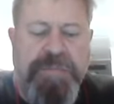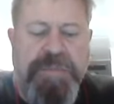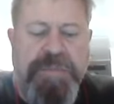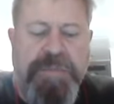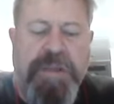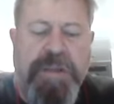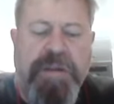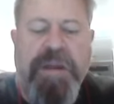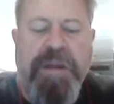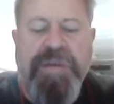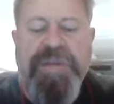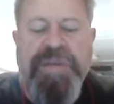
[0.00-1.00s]
depending on
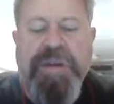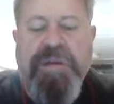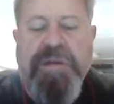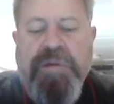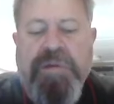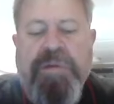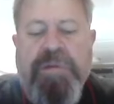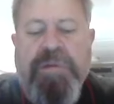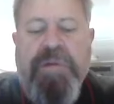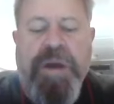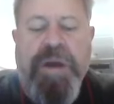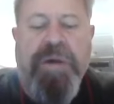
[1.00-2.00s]
how thick
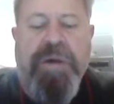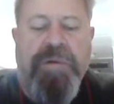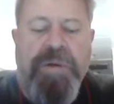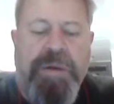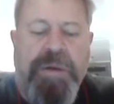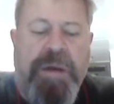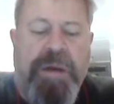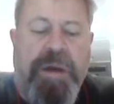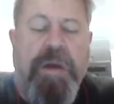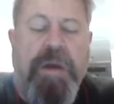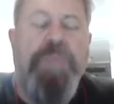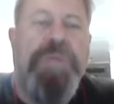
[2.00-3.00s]
or how
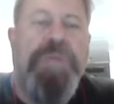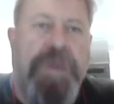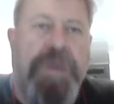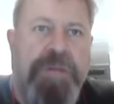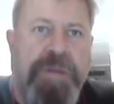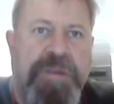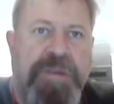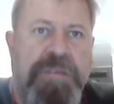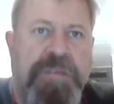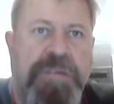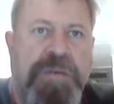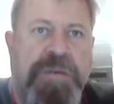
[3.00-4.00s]
open the area
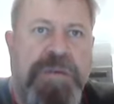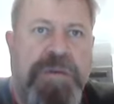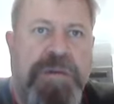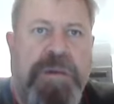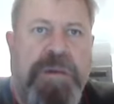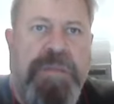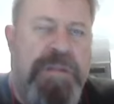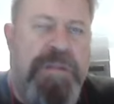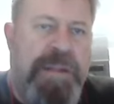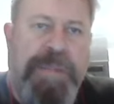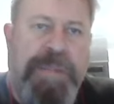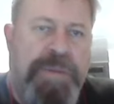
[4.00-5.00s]
is. I
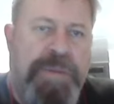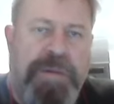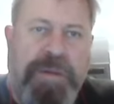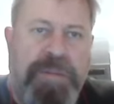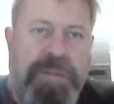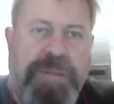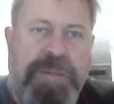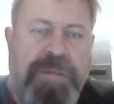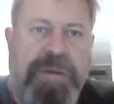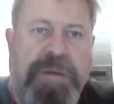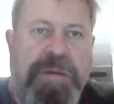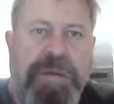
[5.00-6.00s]
mean, leopard are going to be
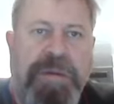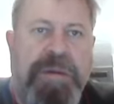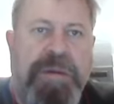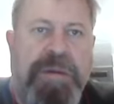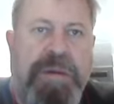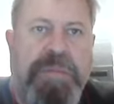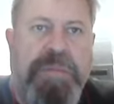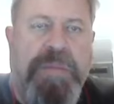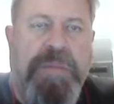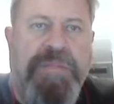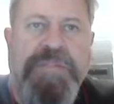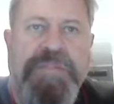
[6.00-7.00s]
there, and
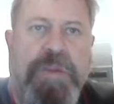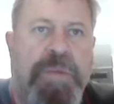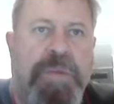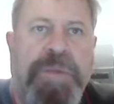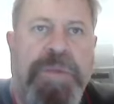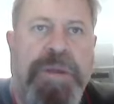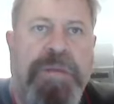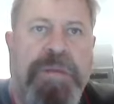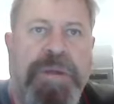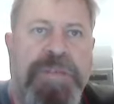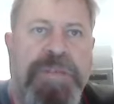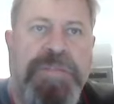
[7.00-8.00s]
if it's an open
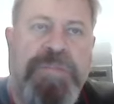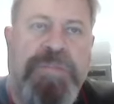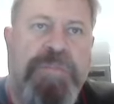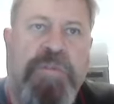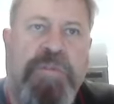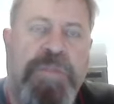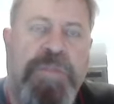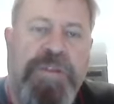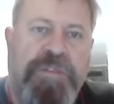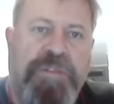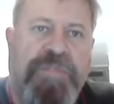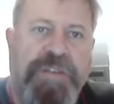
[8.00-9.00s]
area, normally you're
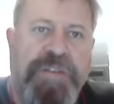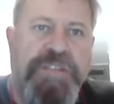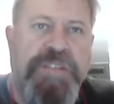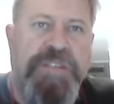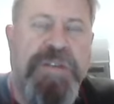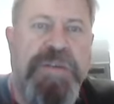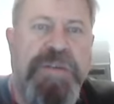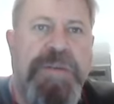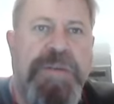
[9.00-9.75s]
going to find cheetah.